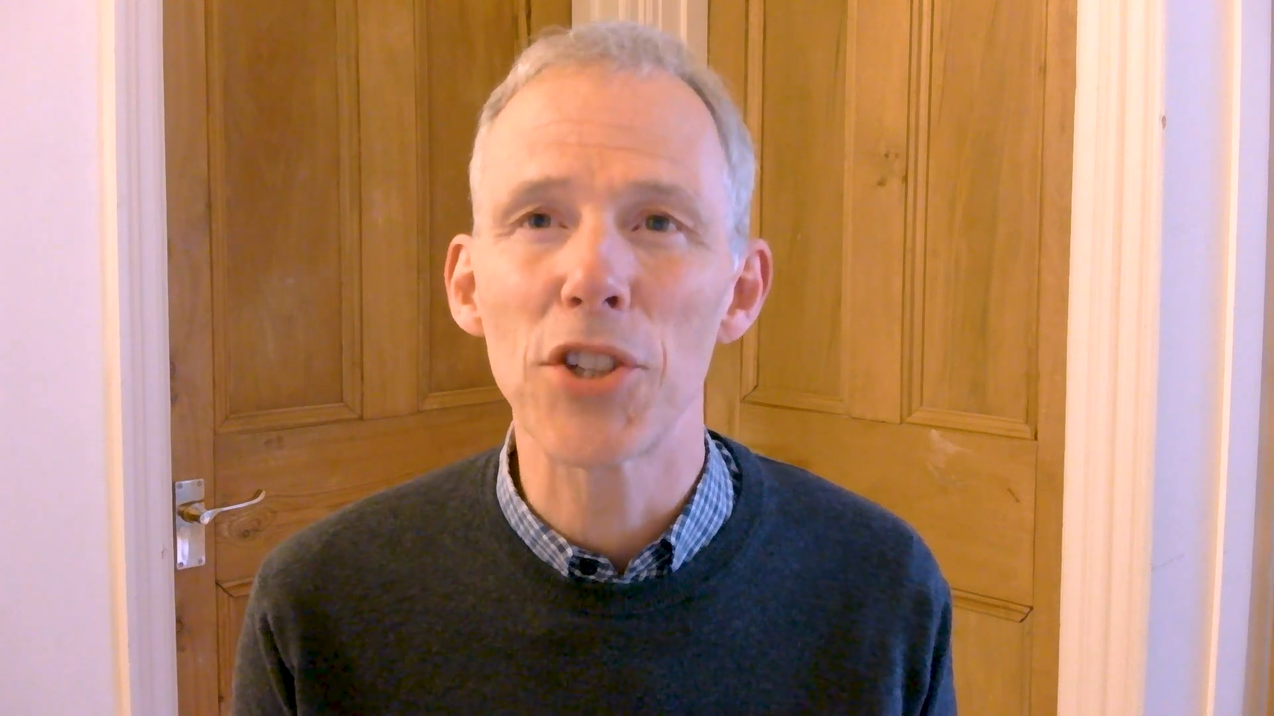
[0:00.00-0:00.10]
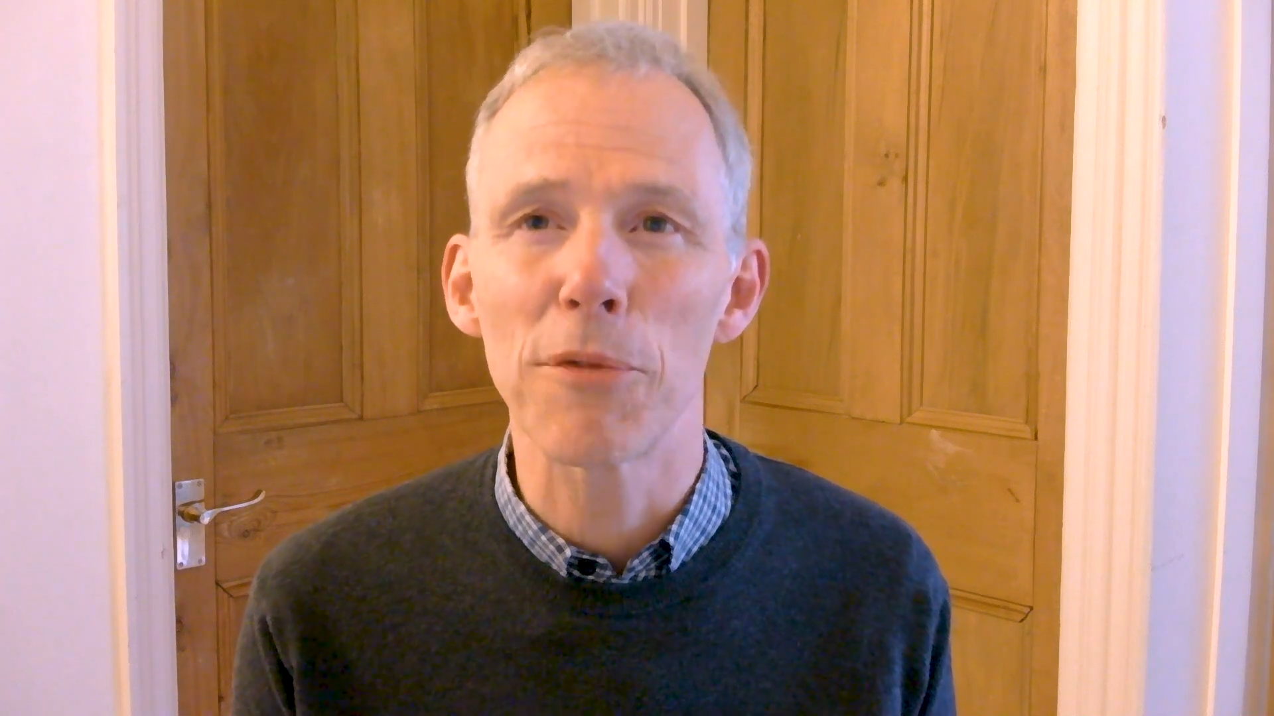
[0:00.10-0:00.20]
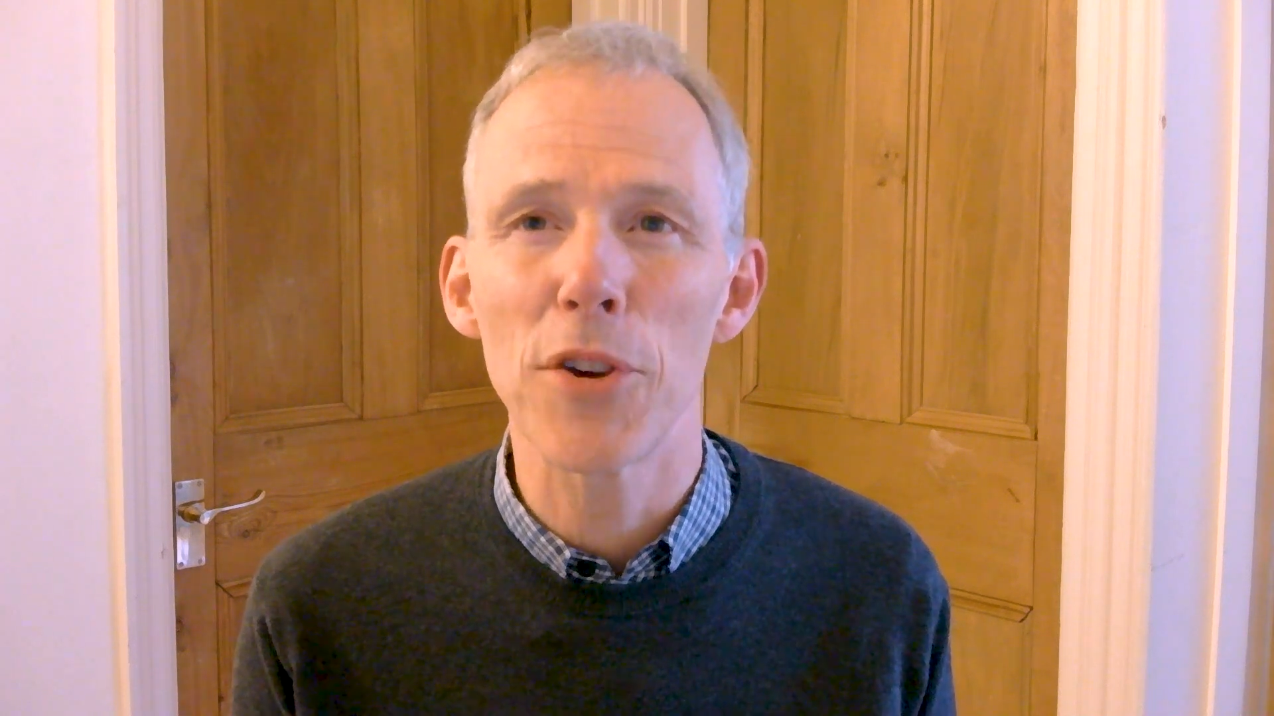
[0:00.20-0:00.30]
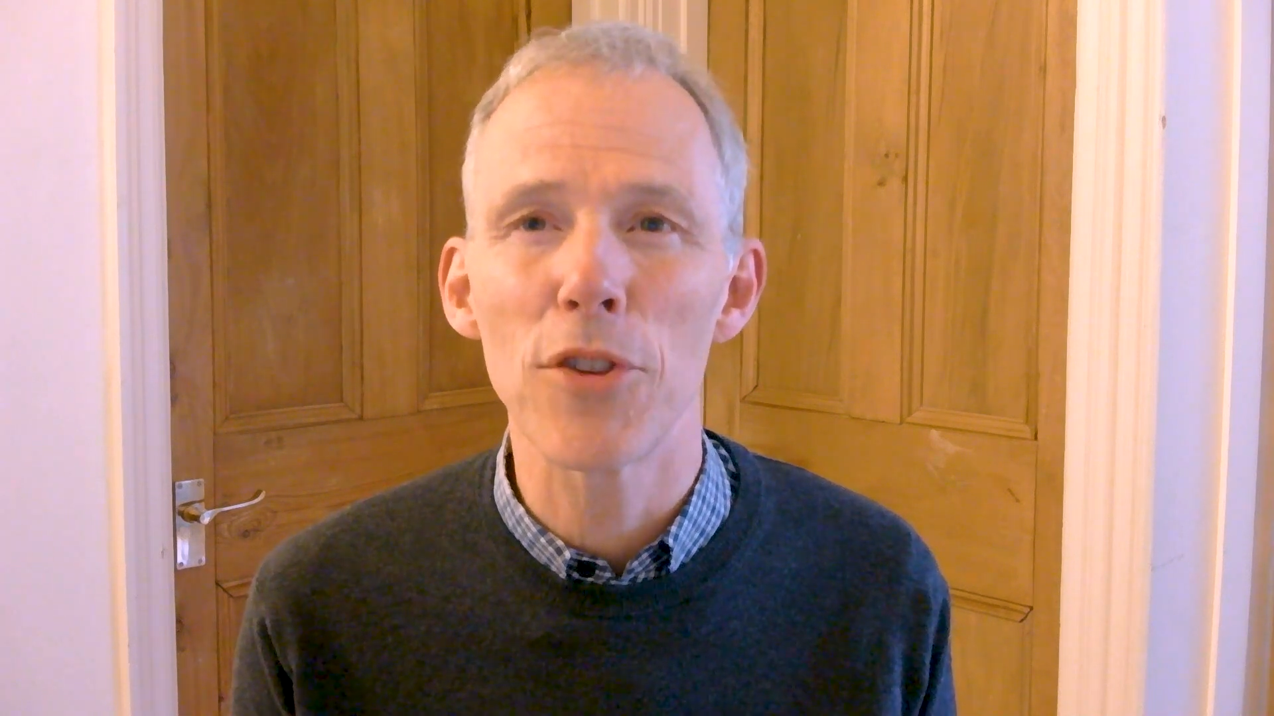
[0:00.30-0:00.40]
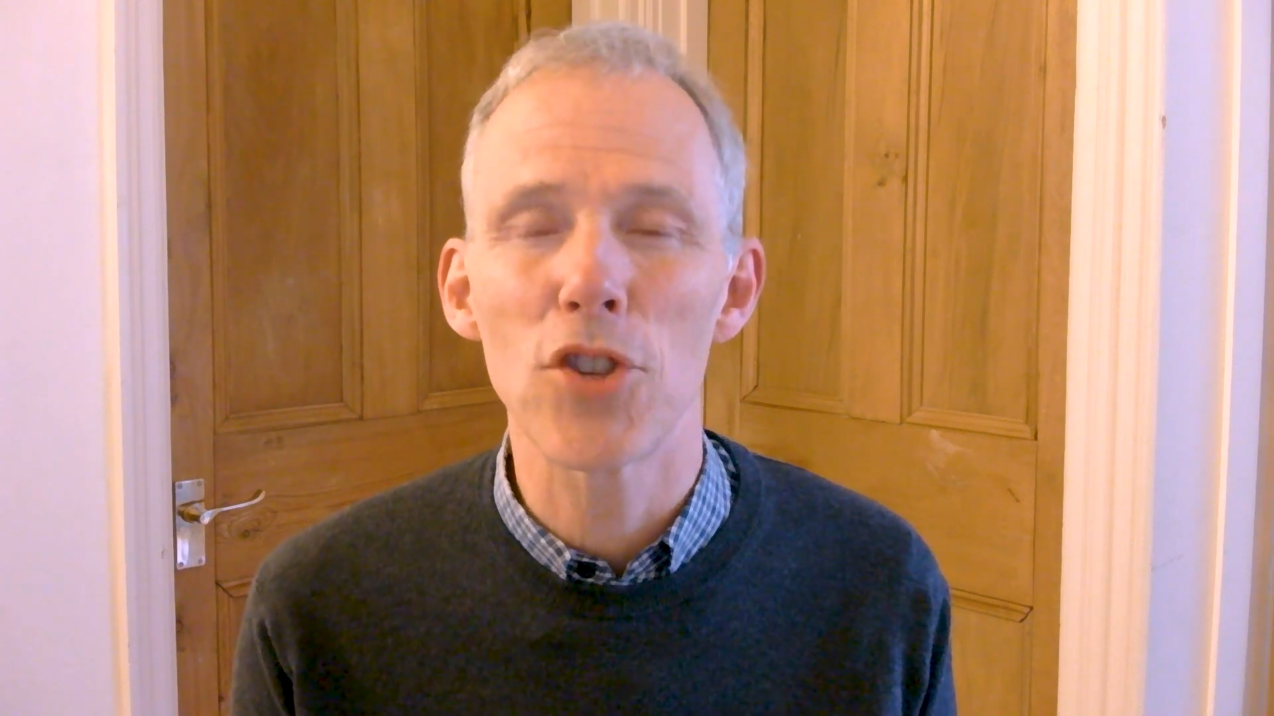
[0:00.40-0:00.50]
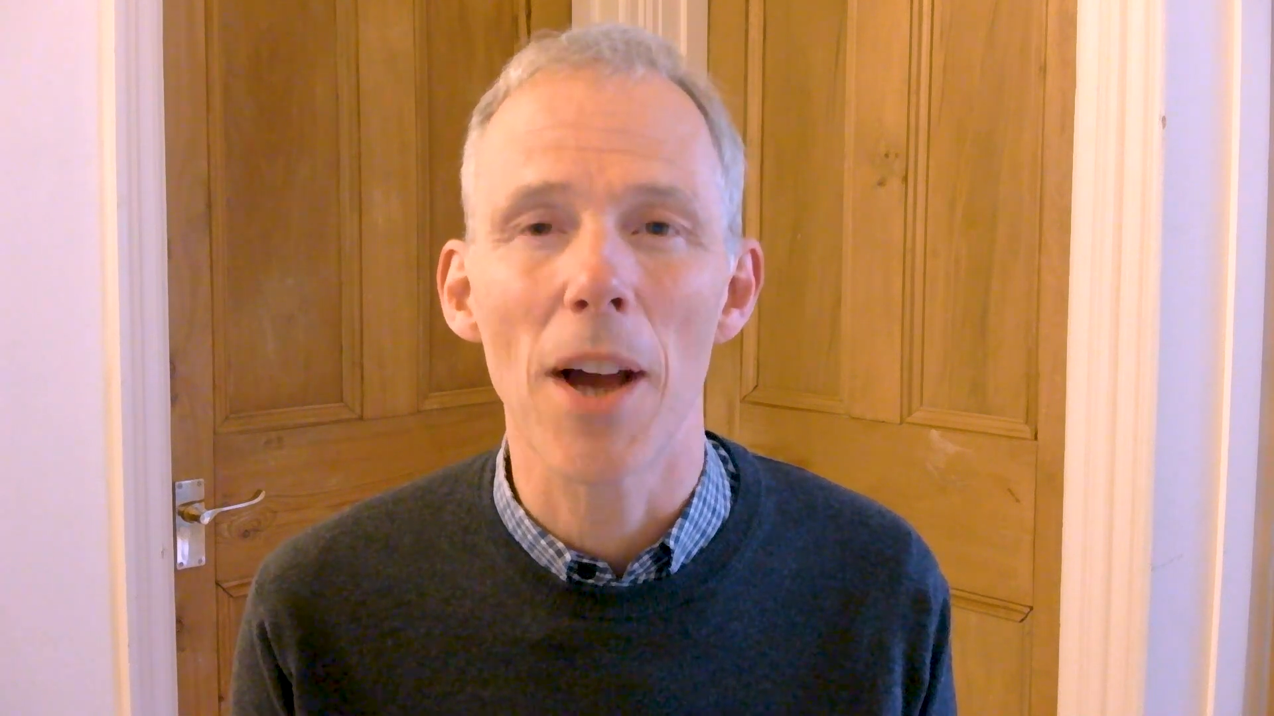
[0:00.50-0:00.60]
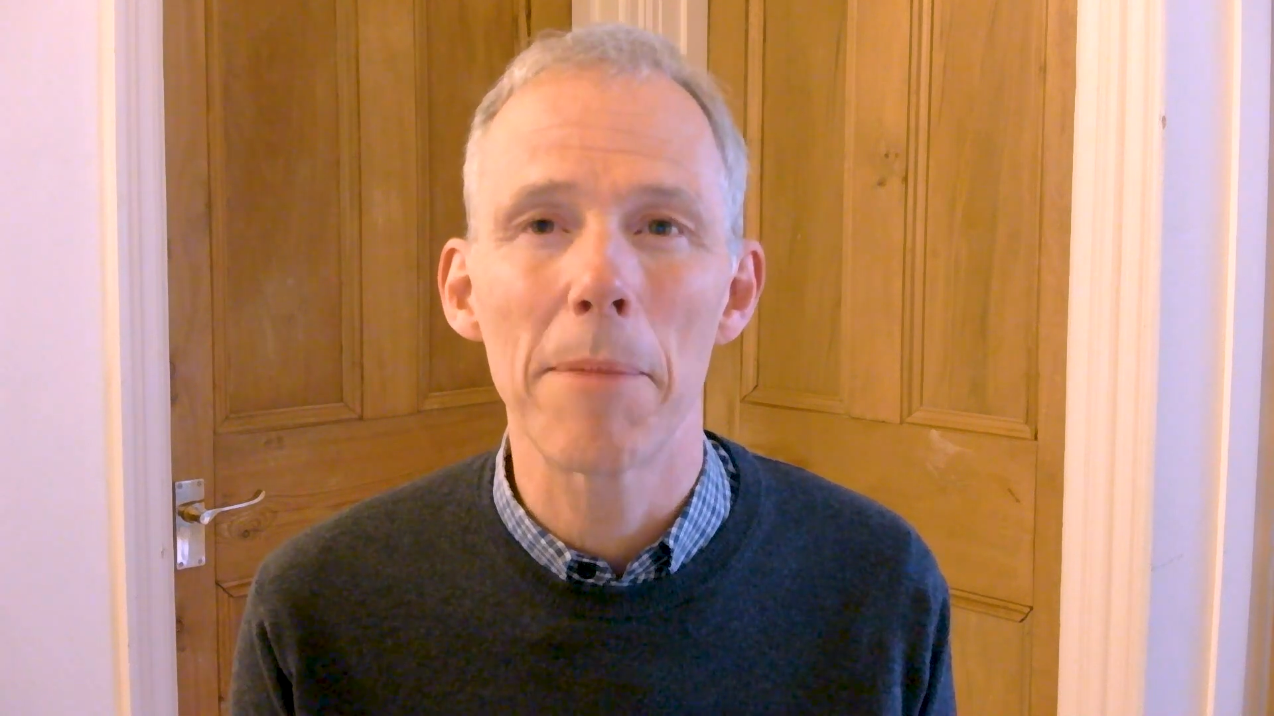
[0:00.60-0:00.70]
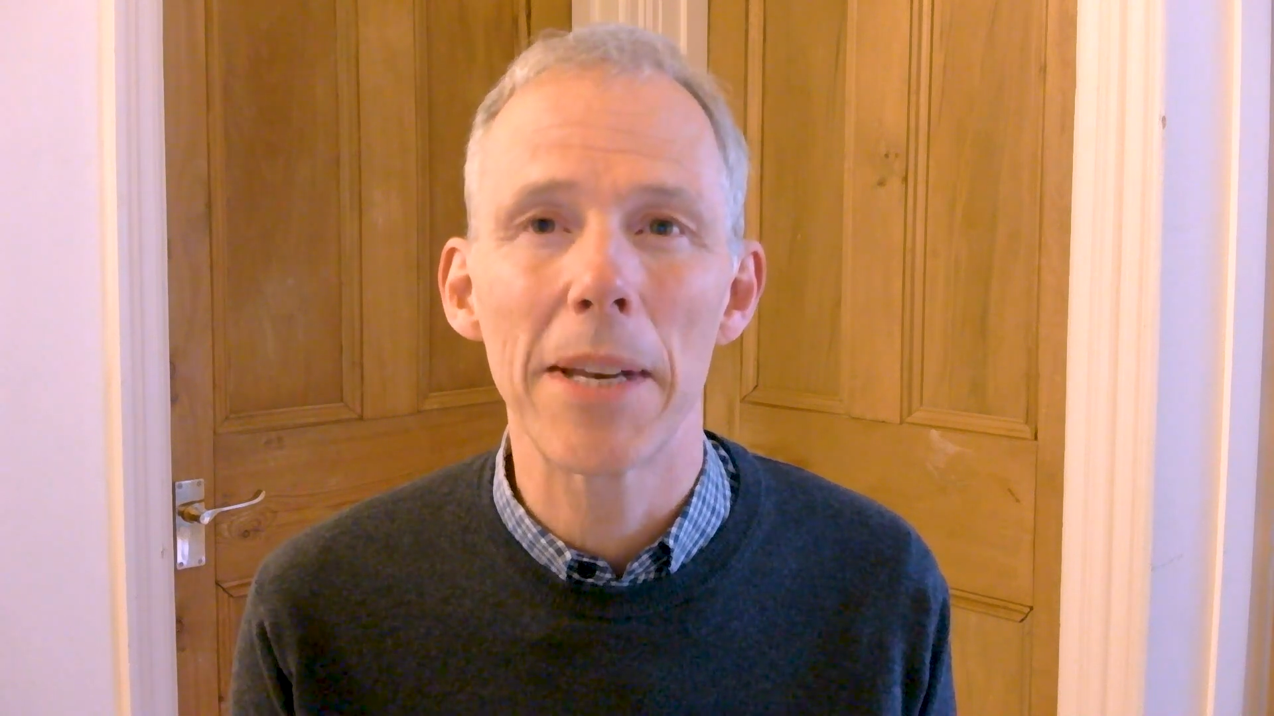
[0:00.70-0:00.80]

to the future,